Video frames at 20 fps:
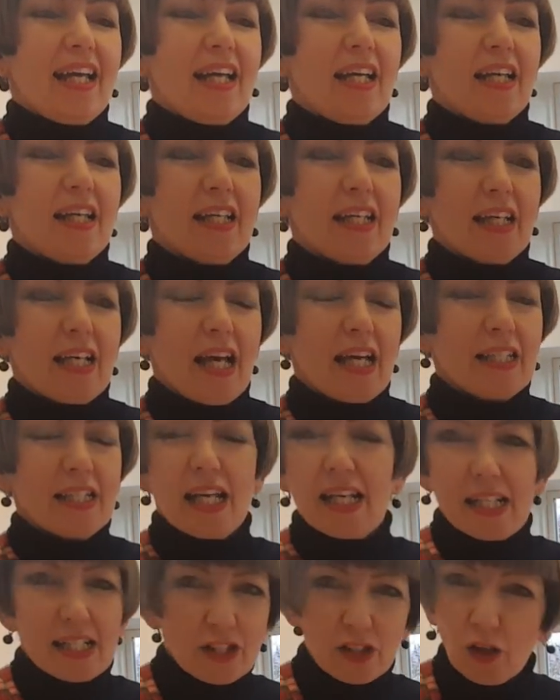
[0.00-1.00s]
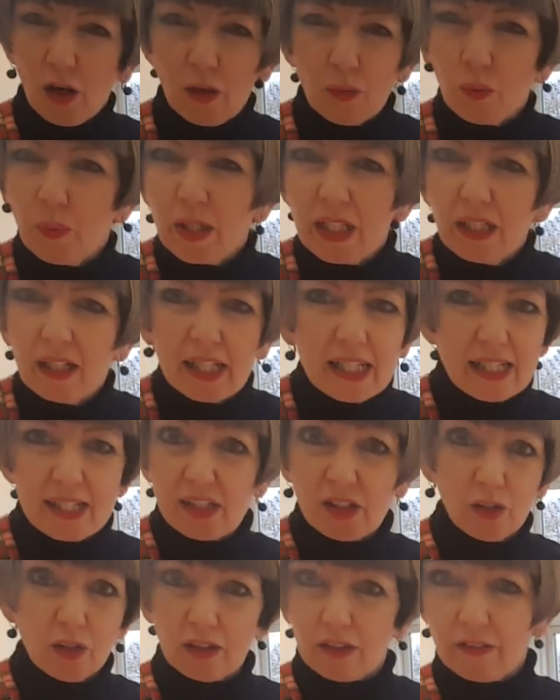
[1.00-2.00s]
And it's got weird,
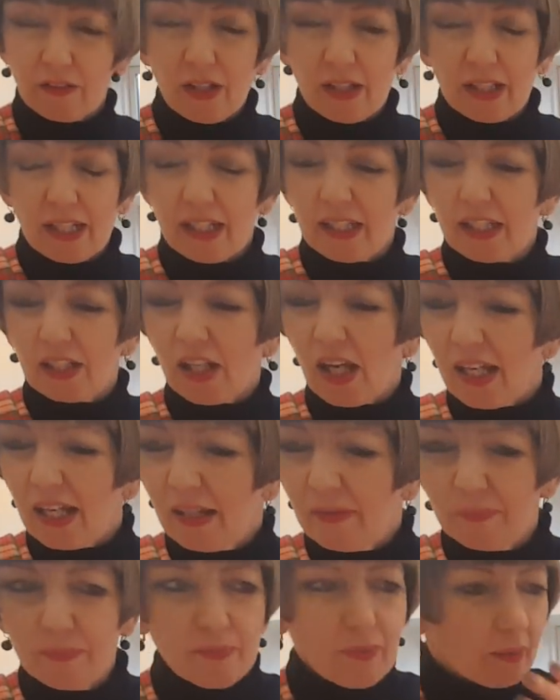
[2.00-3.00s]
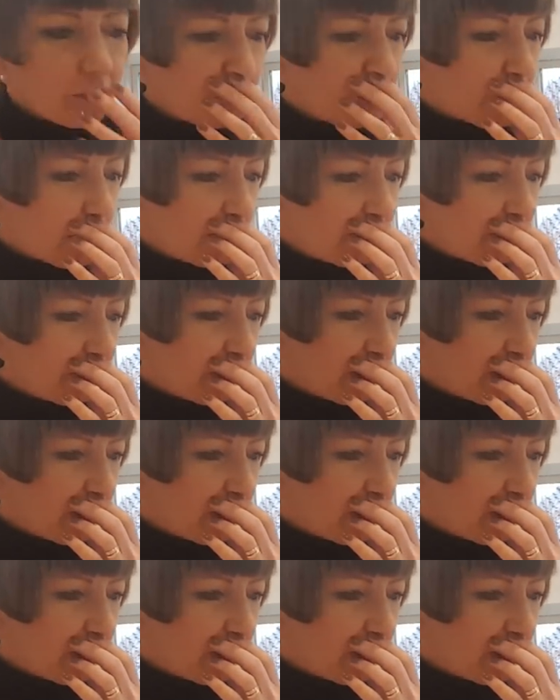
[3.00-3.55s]
it's got, I'm trying to